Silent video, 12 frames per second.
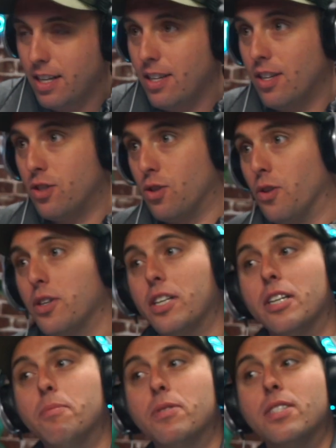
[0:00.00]
the solar
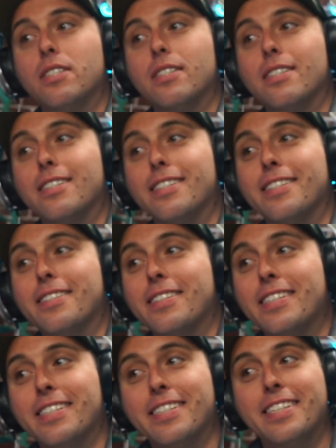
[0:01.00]
eclipse
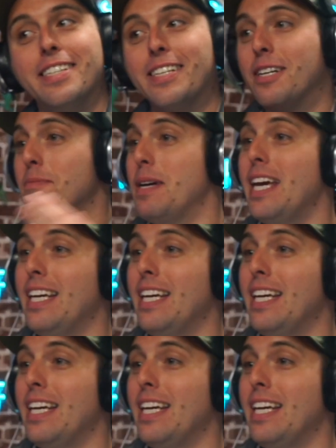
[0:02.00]
is going to be.